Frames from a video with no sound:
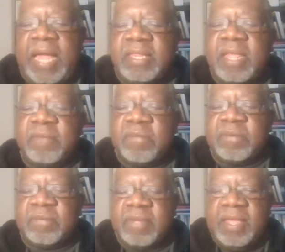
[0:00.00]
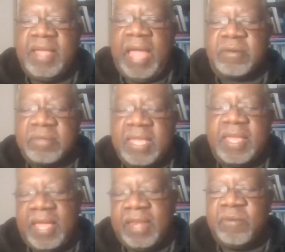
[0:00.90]
I don't
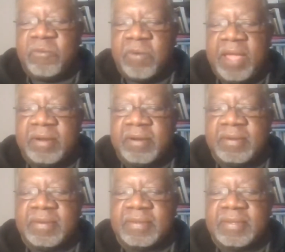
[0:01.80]
think any writer.